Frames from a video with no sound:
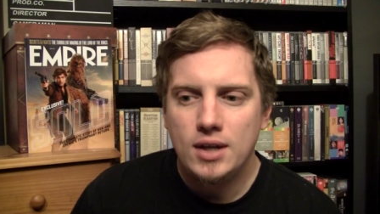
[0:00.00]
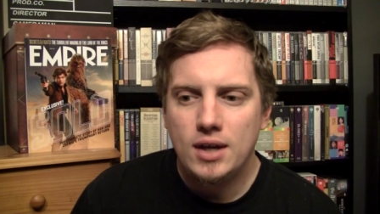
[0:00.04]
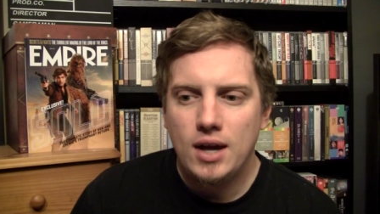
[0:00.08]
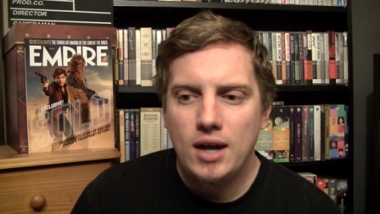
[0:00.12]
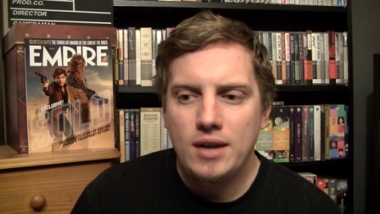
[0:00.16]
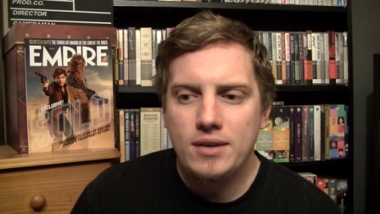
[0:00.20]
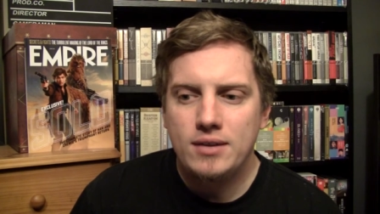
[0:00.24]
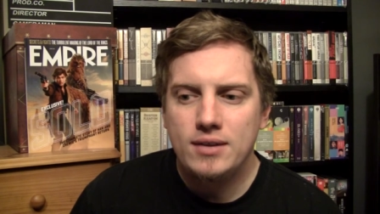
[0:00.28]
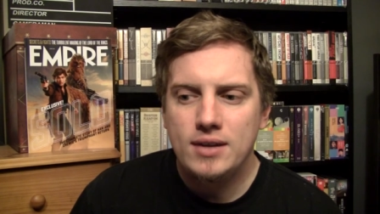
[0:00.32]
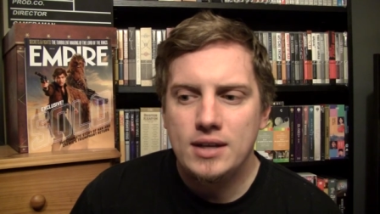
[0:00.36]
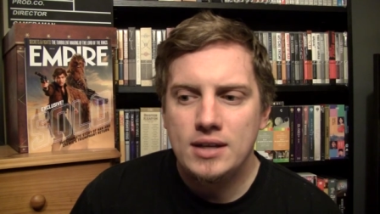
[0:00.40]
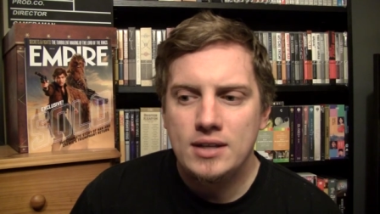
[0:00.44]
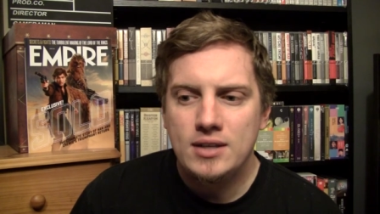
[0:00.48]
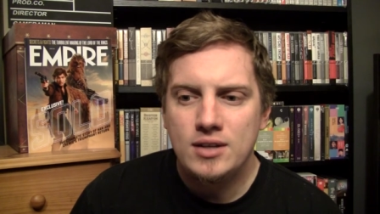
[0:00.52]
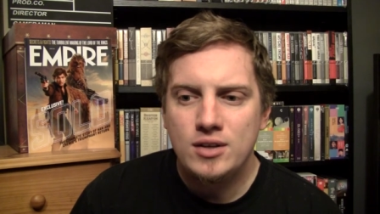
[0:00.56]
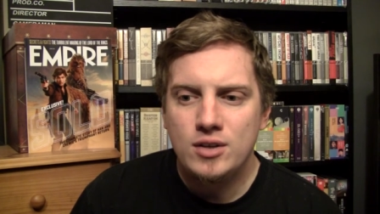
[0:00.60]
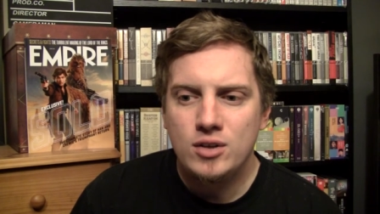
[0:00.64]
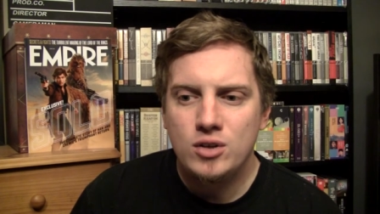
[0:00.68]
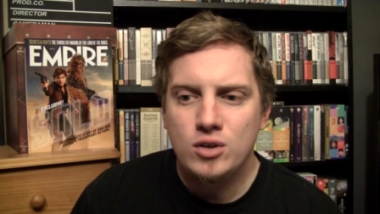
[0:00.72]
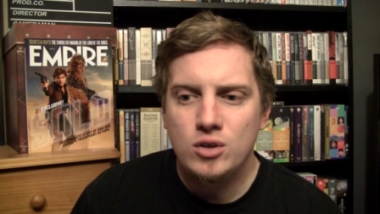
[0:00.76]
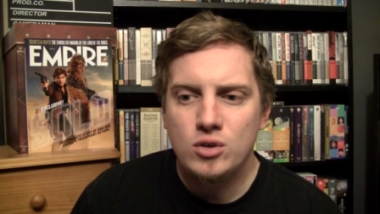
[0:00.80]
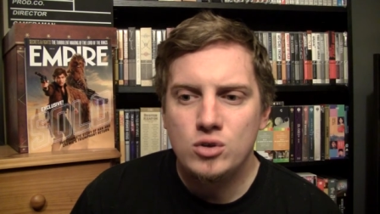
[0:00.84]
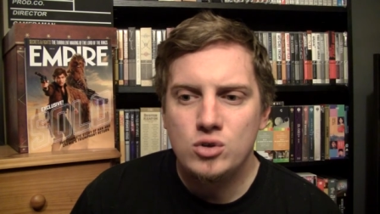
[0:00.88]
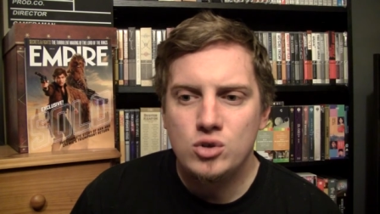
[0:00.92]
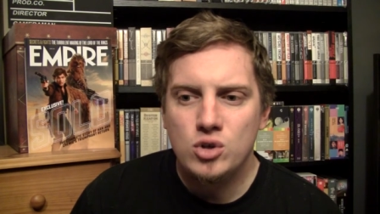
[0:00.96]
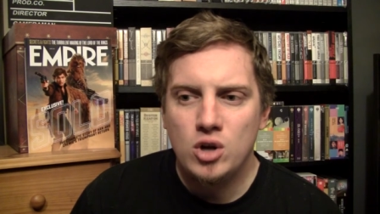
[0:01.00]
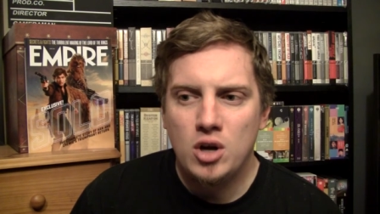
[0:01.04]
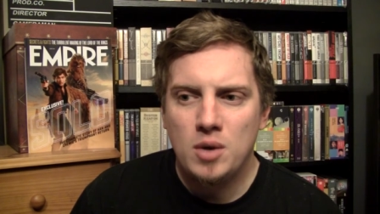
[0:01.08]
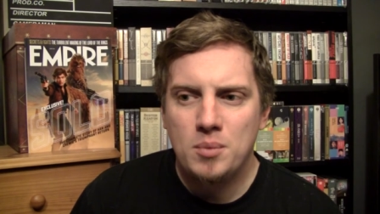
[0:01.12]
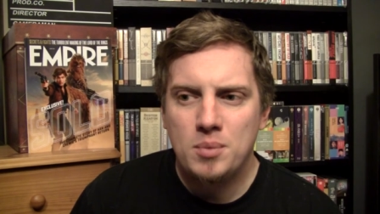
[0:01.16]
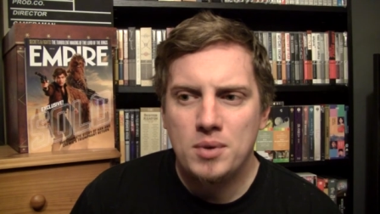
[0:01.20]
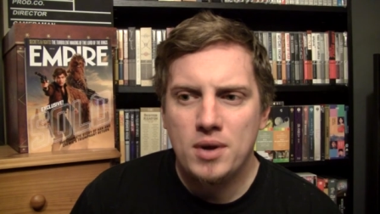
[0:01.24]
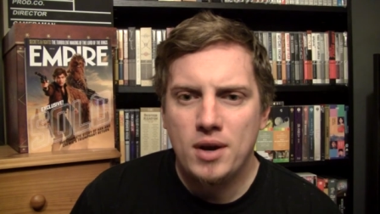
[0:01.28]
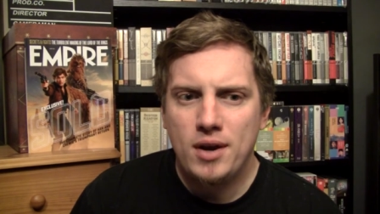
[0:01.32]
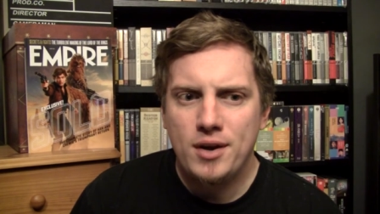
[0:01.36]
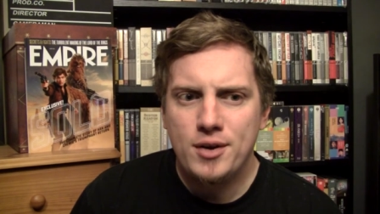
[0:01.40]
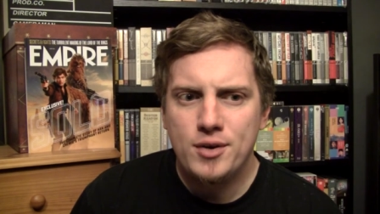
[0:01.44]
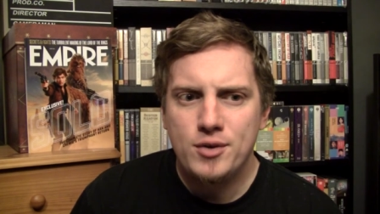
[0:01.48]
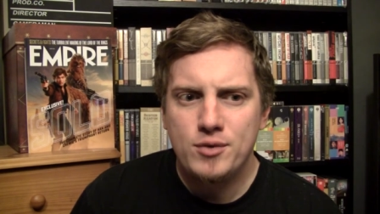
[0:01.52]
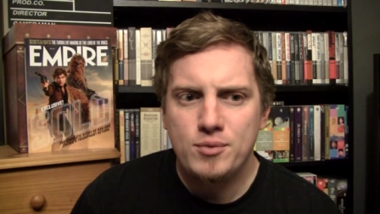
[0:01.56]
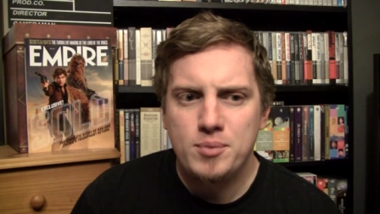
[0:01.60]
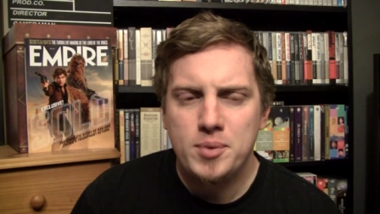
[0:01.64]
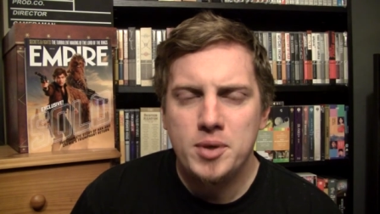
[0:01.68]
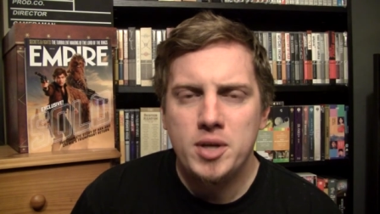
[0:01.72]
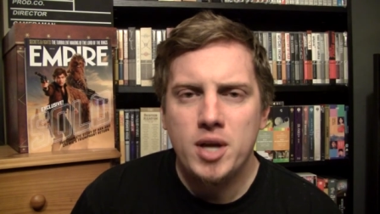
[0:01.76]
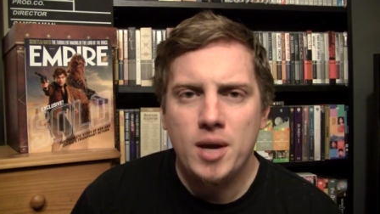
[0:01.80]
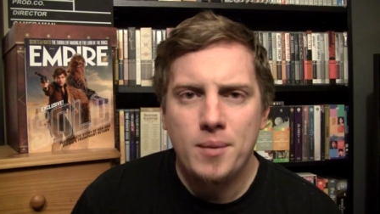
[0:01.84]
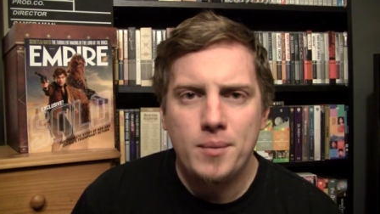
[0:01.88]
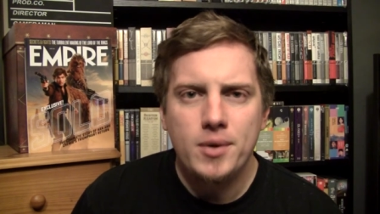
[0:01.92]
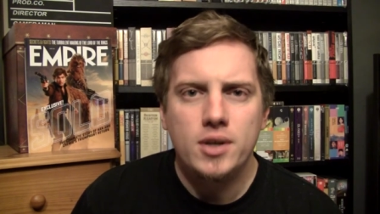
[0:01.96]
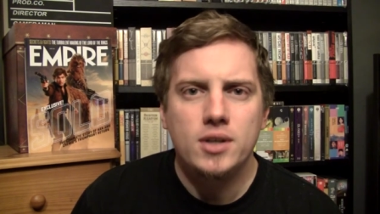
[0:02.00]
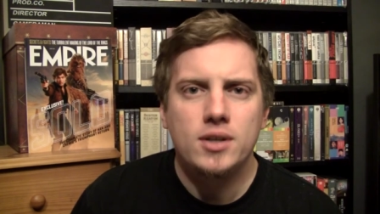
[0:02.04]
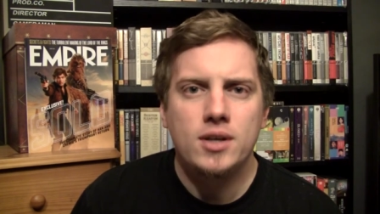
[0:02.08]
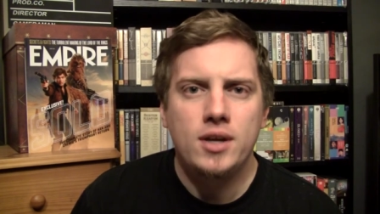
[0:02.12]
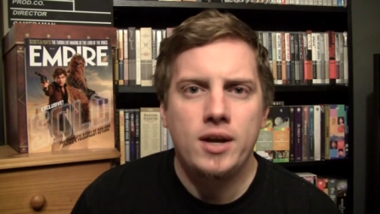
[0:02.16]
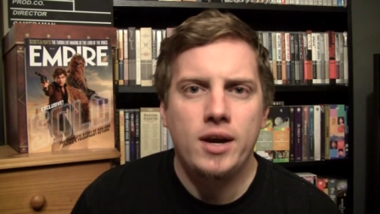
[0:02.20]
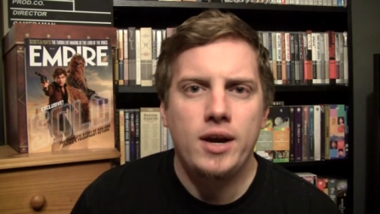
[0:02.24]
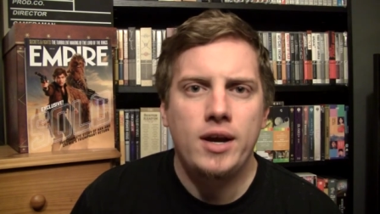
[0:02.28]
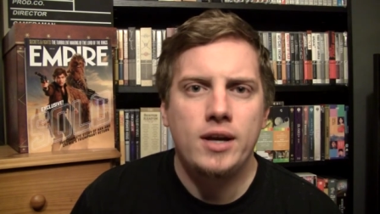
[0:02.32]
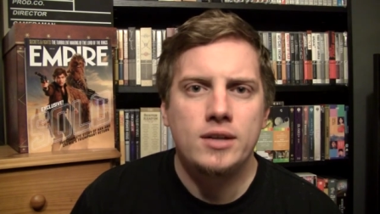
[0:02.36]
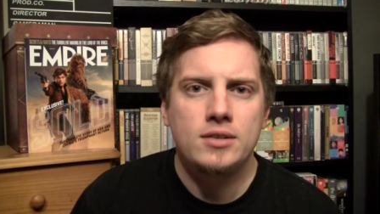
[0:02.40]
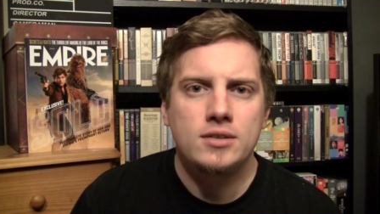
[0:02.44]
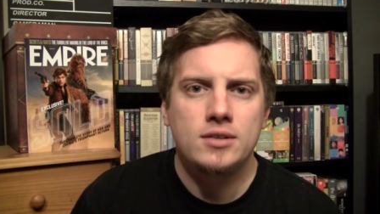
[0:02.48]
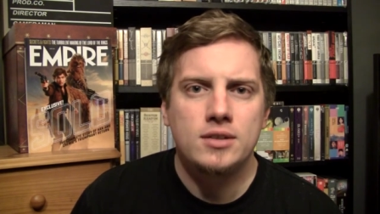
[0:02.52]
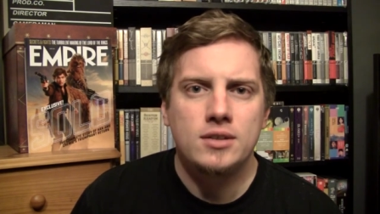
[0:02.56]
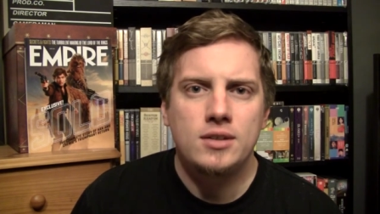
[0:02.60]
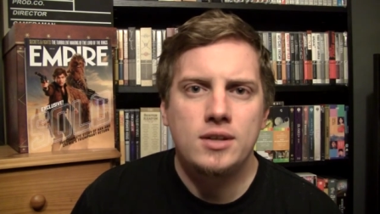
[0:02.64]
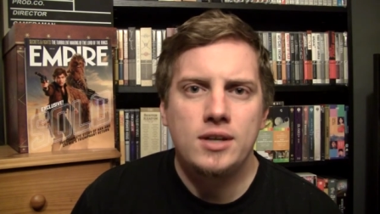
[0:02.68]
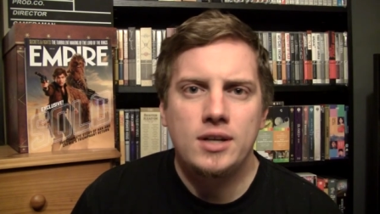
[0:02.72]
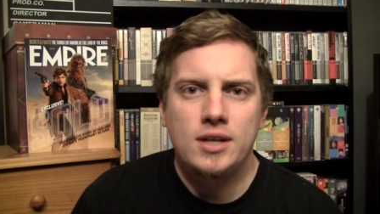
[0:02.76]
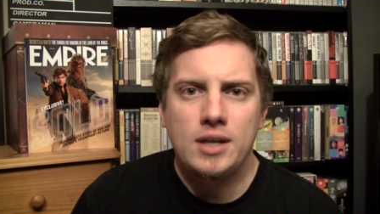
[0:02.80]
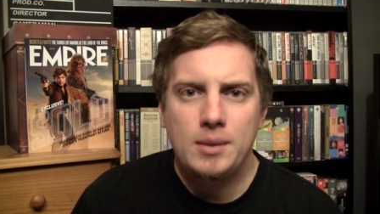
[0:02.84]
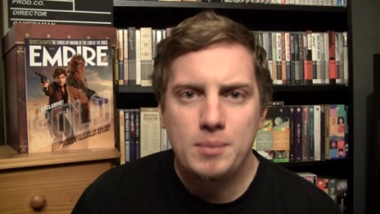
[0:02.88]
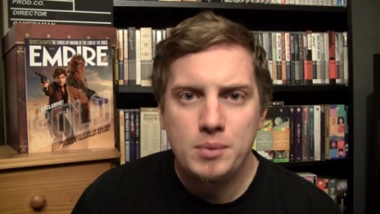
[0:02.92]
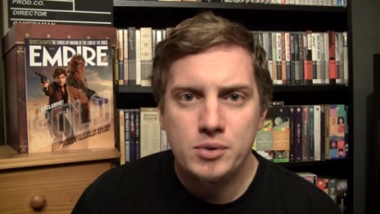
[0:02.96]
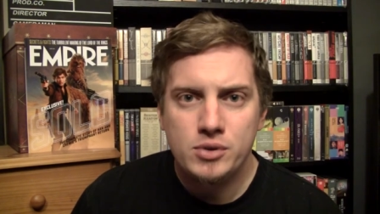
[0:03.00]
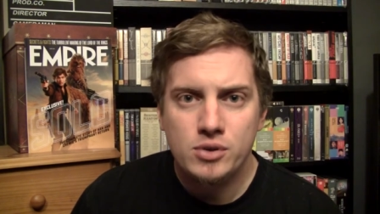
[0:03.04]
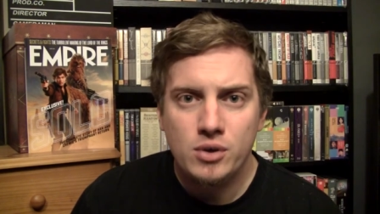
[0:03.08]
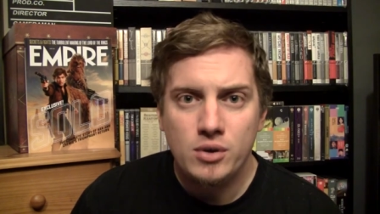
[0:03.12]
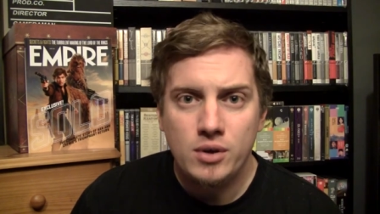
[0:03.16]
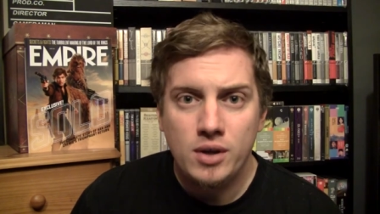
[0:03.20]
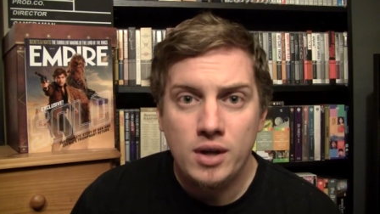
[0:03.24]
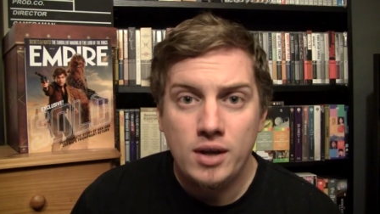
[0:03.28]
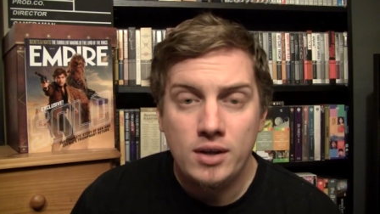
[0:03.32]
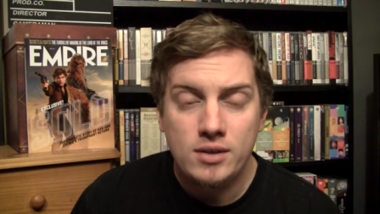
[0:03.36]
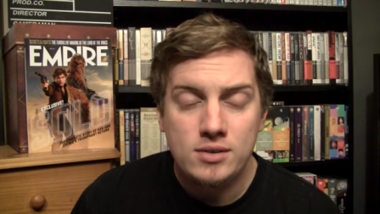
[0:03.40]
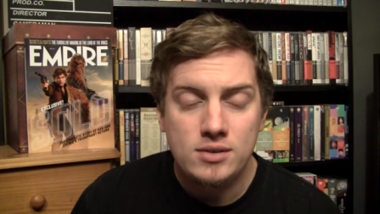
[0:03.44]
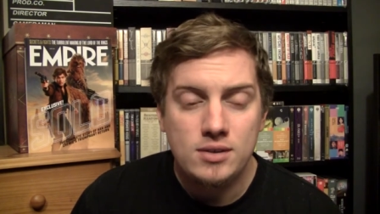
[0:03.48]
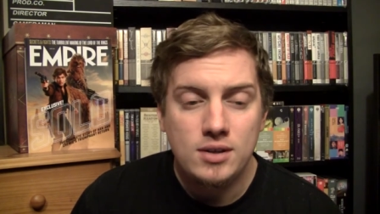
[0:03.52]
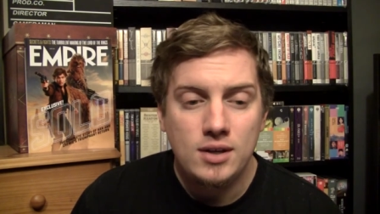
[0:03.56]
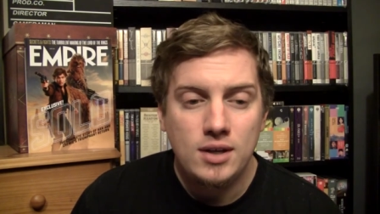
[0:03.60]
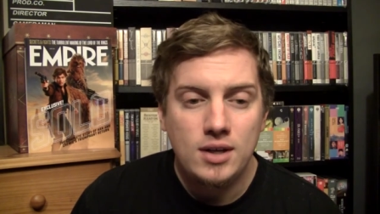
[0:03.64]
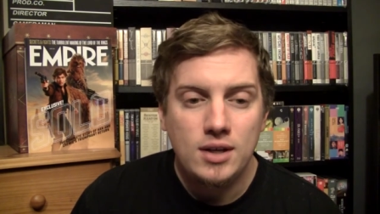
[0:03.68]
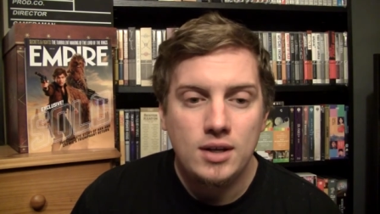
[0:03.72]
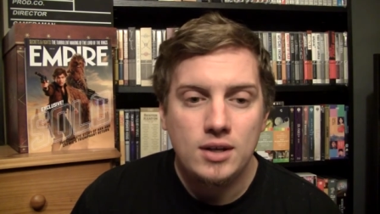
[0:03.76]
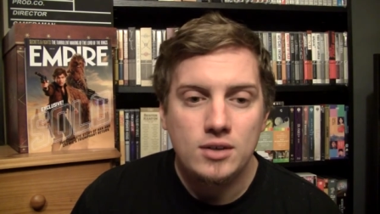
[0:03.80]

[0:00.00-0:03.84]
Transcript: I think he did a good job kind of becoming the character in Episode eight,